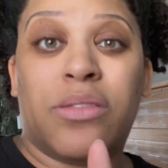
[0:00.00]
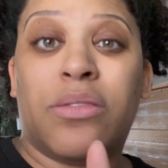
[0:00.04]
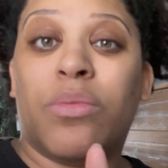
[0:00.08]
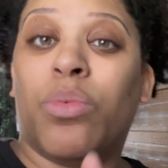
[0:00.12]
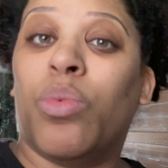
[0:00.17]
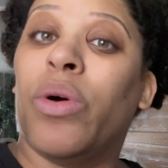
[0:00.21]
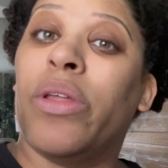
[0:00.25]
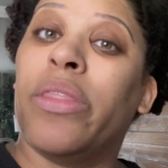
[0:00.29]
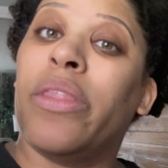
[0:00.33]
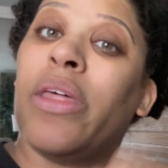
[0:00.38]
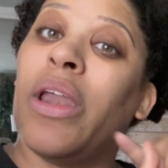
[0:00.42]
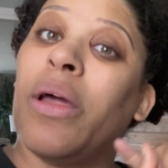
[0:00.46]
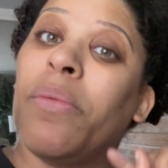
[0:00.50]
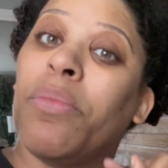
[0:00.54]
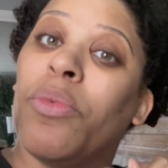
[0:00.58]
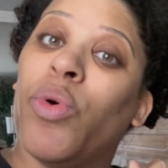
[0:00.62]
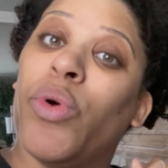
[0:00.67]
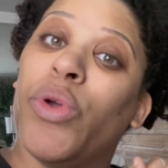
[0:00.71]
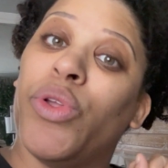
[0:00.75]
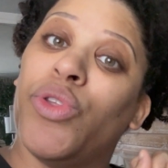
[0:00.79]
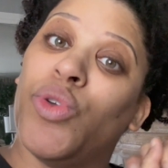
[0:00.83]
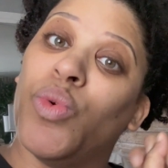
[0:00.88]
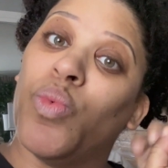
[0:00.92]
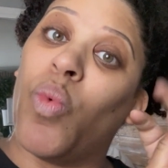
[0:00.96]
the one that I'm
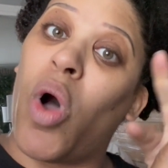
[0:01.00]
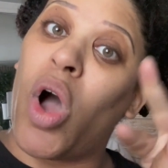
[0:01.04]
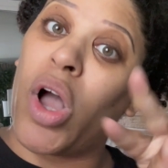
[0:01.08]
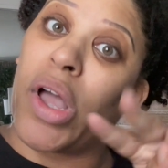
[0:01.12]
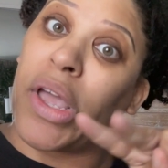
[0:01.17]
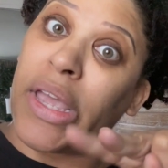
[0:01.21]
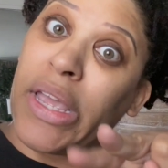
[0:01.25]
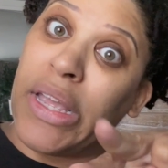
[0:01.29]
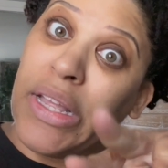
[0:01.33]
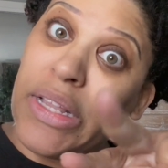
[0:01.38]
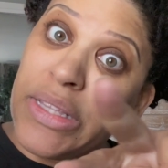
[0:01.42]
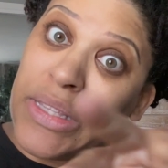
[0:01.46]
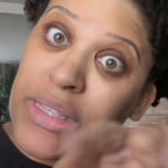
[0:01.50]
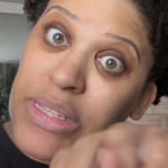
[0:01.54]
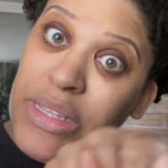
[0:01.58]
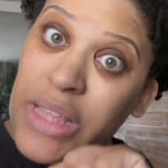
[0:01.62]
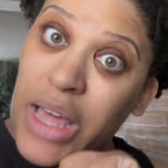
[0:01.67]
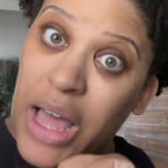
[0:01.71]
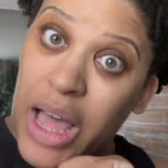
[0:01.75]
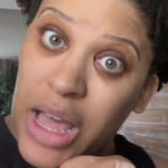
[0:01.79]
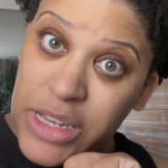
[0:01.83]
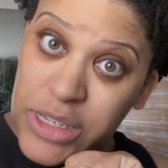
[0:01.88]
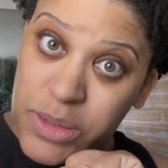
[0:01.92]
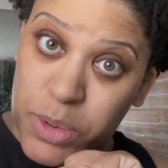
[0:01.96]
going to walk into the
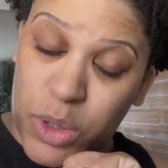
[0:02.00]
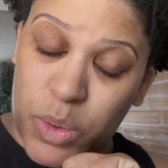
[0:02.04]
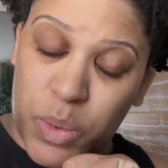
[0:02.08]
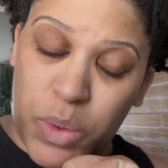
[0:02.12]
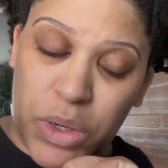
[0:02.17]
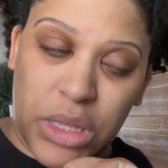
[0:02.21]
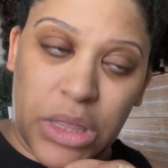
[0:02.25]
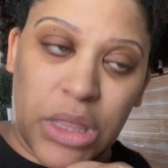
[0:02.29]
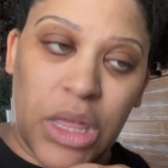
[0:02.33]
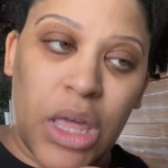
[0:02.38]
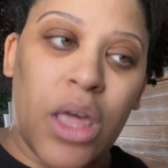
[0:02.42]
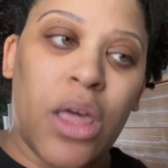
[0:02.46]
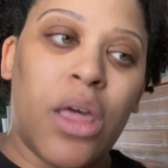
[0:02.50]
hospital with,